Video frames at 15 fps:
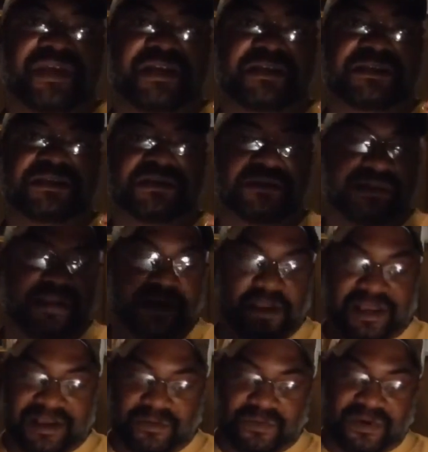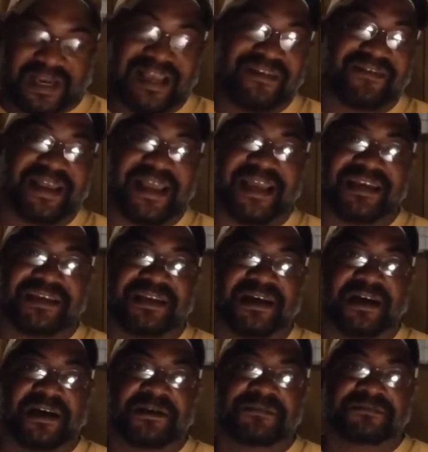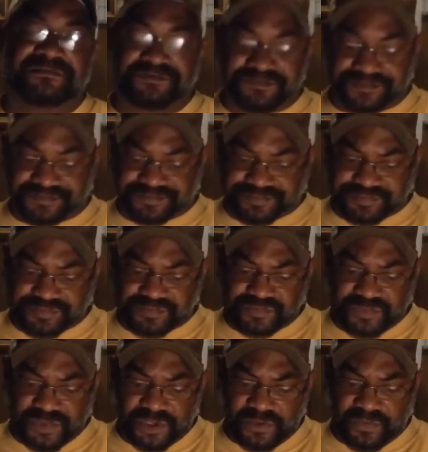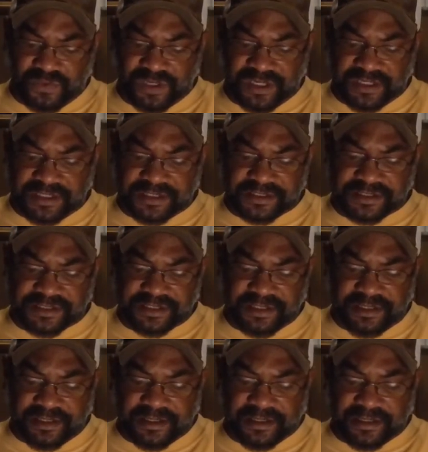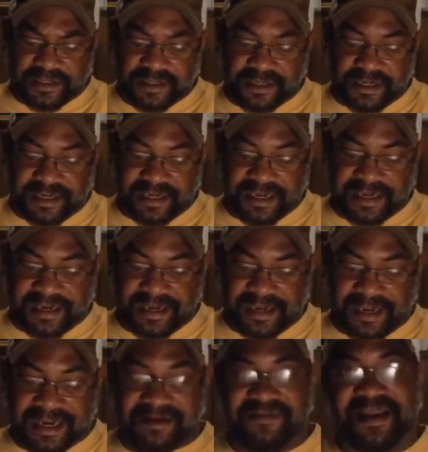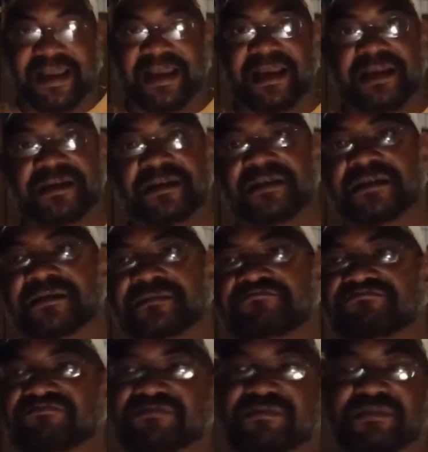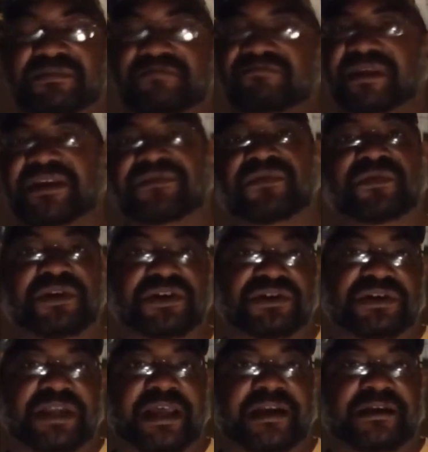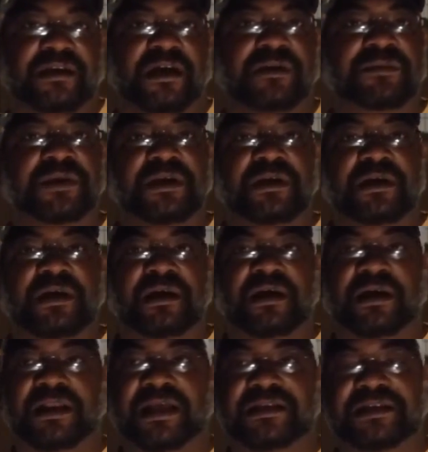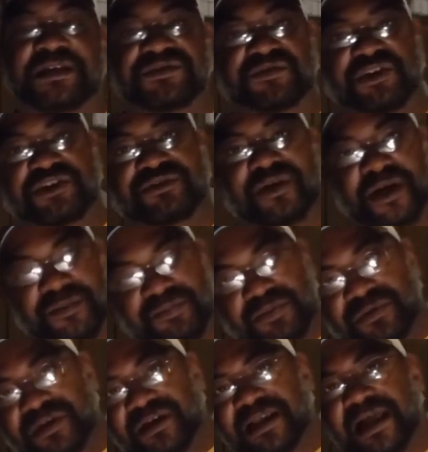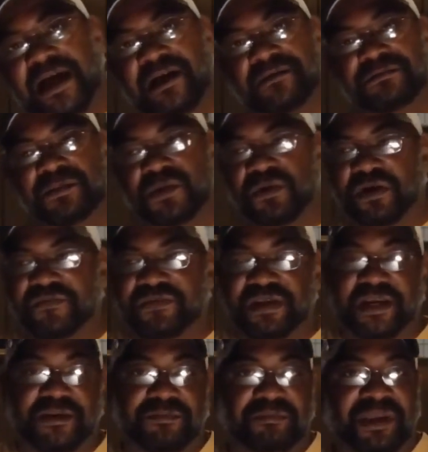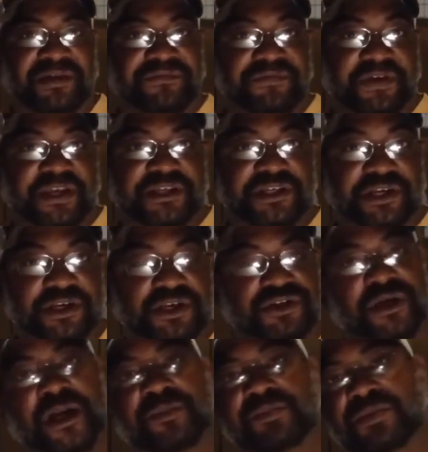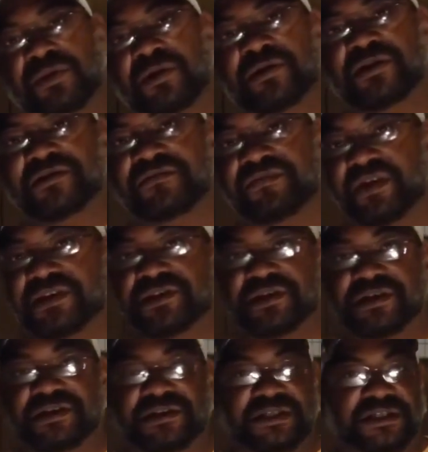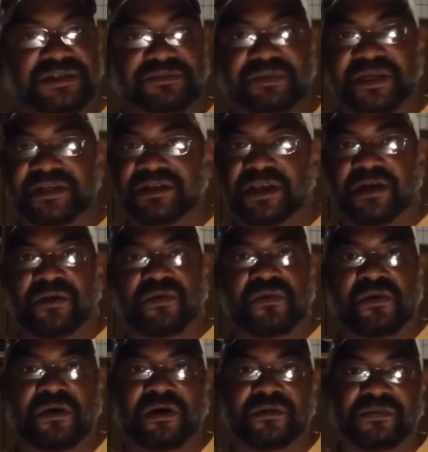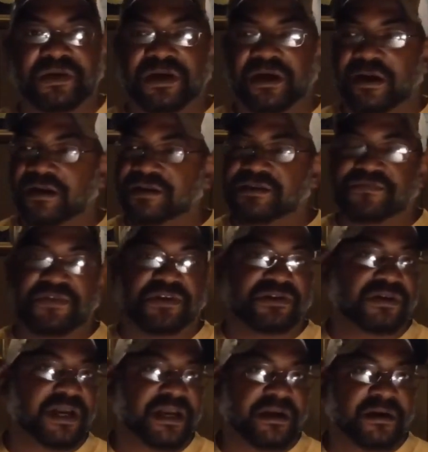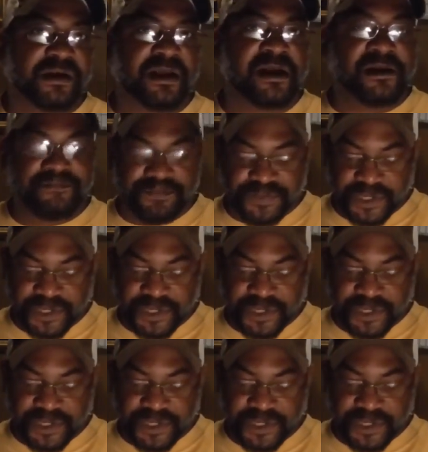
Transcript: this, what I've had done was I've had even when you're snagged up, a lot of times when you're trying to pull it out, or if you get a big fish and you're trying to pull on this fish and it's this big tug of war, regardless if you're drag or not,